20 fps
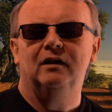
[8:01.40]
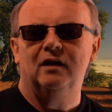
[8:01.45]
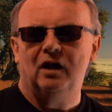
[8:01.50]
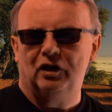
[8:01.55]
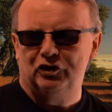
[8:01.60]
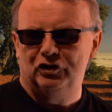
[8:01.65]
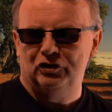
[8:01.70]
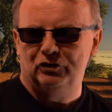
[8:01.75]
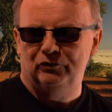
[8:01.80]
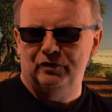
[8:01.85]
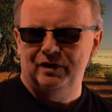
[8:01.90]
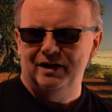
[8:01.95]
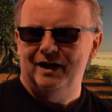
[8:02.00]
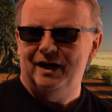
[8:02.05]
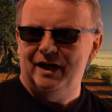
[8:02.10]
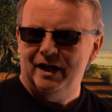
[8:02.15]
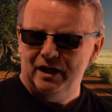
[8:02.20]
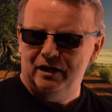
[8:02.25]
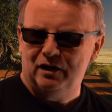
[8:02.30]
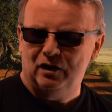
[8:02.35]
Luxury
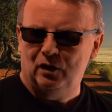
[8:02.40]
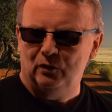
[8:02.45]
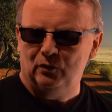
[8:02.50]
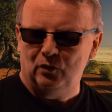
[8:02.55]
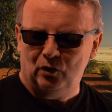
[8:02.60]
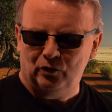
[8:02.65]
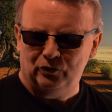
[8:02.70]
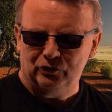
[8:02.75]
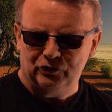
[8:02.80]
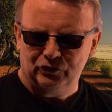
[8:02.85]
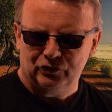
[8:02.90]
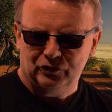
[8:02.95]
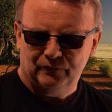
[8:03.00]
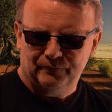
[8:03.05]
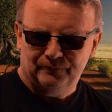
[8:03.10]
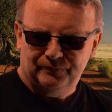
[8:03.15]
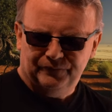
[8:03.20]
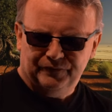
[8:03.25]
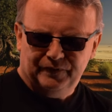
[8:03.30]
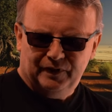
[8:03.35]
Eco Lodge.
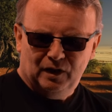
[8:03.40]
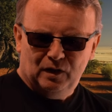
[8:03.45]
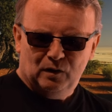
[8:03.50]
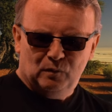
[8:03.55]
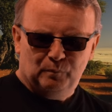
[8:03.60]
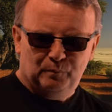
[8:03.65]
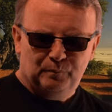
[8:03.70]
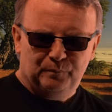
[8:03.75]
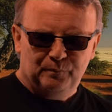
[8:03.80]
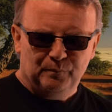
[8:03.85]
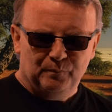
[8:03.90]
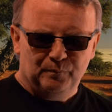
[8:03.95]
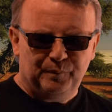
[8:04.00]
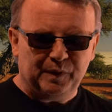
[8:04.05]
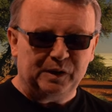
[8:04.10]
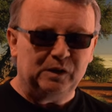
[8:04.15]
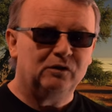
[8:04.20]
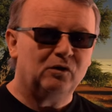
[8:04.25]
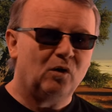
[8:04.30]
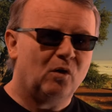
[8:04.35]

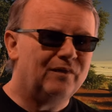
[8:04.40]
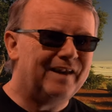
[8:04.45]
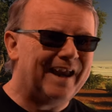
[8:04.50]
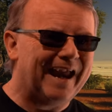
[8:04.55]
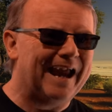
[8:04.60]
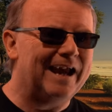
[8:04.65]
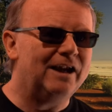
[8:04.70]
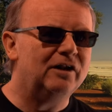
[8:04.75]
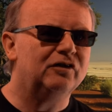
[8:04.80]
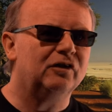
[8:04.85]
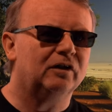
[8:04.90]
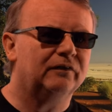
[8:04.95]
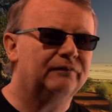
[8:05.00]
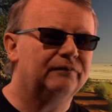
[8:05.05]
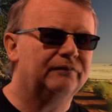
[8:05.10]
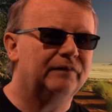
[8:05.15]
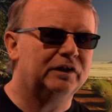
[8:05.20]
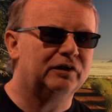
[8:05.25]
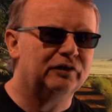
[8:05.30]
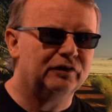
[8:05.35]
Built on the edge of
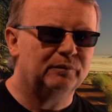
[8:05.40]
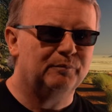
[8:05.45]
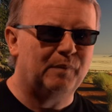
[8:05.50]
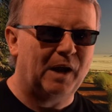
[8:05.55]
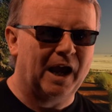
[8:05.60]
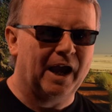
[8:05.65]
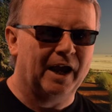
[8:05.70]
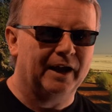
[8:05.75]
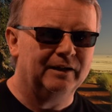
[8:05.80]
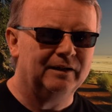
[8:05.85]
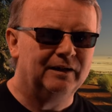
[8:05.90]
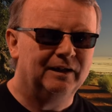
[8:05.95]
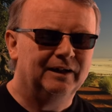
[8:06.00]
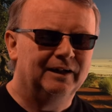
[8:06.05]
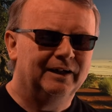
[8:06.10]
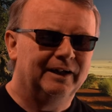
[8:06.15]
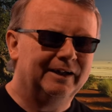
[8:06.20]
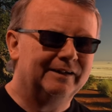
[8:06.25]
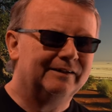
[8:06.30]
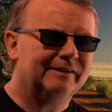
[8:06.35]
Fisher's Pan,
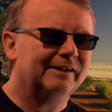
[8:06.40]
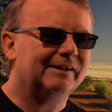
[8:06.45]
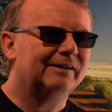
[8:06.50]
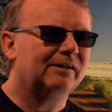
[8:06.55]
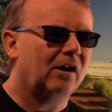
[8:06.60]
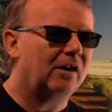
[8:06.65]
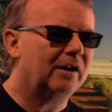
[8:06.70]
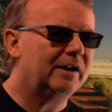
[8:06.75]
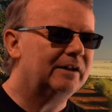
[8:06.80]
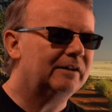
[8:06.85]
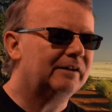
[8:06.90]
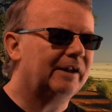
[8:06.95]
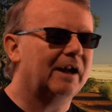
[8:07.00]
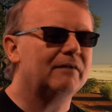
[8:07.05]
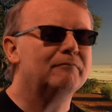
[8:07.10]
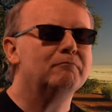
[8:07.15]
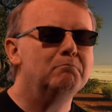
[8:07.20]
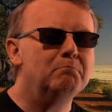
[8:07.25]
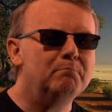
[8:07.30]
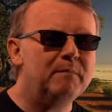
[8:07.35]
it's designed to
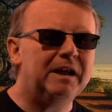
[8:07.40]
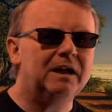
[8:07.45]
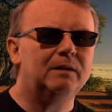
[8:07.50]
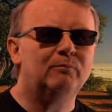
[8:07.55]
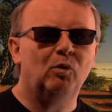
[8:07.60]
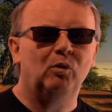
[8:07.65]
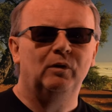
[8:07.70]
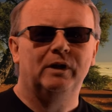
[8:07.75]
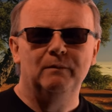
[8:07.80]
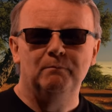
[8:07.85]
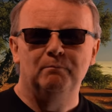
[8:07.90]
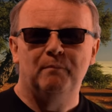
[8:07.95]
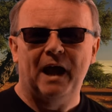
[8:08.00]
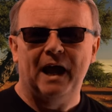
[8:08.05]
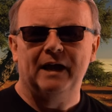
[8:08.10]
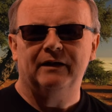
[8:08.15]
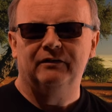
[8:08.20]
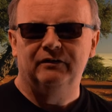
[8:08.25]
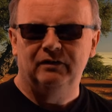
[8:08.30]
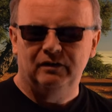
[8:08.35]
have minimal
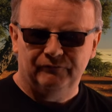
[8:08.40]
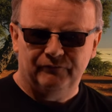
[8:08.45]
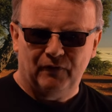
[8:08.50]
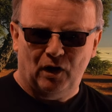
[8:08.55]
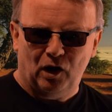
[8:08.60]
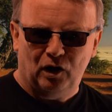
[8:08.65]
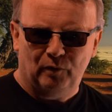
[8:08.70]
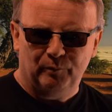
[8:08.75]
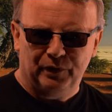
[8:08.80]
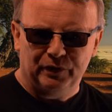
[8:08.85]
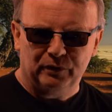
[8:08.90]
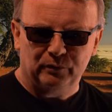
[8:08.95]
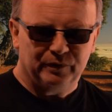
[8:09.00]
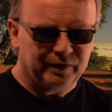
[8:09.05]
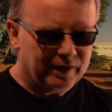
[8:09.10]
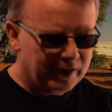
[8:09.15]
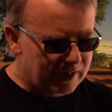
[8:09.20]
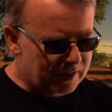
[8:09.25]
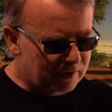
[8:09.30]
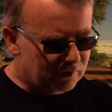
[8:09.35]
impact on the environment,
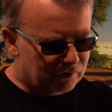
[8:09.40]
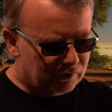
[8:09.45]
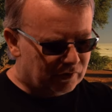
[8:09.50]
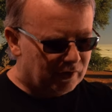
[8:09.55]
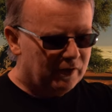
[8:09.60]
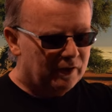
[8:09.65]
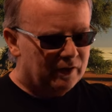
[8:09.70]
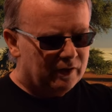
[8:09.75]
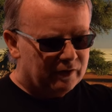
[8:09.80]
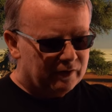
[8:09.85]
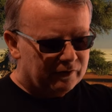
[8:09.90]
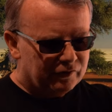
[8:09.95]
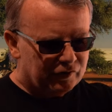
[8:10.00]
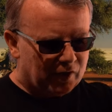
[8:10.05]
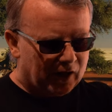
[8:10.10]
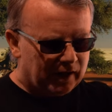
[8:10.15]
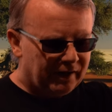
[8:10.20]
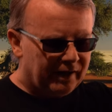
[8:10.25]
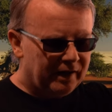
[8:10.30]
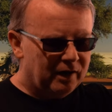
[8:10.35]
with each
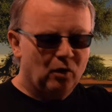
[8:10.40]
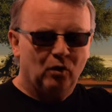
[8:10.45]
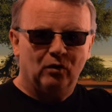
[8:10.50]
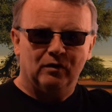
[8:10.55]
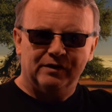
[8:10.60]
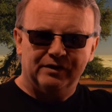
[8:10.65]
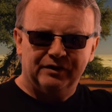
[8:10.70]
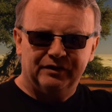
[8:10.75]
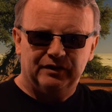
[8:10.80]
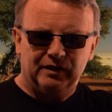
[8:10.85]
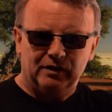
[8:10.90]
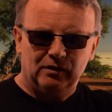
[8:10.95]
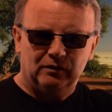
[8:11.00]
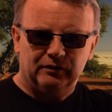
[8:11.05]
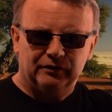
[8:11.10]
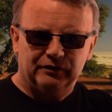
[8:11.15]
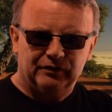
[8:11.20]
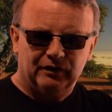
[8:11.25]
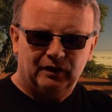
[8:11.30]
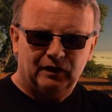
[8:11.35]
chalet on
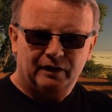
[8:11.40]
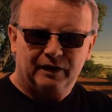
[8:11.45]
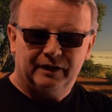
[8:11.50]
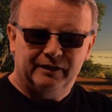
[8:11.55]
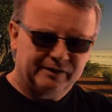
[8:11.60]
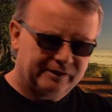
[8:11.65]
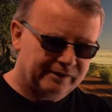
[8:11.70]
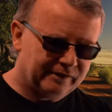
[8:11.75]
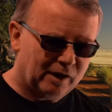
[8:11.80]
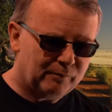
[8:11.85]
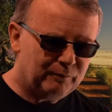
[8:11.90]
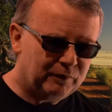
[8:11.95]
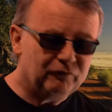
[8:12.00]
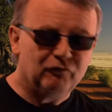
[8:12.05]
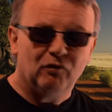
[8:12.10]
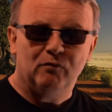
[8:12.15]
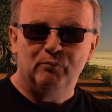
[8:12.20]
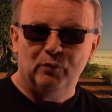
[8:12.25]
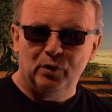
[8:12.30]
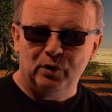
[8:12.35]
stilts. It's a semi
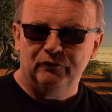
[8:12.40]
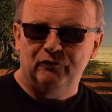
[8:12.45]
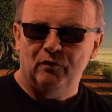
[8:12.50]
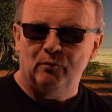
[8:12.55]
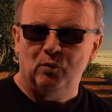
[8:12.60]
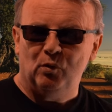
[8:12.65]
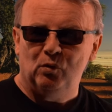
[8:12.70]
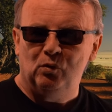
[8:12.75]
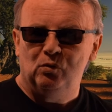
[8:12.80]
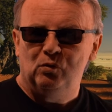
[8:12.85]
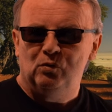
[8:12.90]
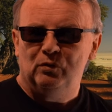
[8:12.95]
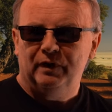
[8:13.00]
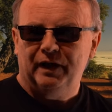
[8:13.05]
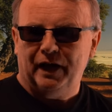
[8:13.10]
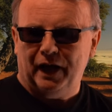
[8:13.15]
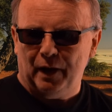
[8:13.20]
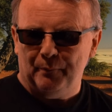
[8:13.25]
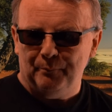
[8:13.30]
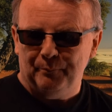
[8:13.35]
removable
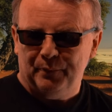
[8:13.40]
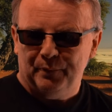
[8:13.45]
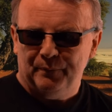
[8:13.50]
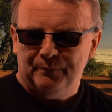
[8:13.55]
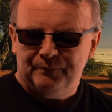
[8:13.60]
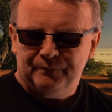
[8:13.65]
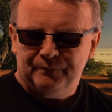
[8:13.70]
camp.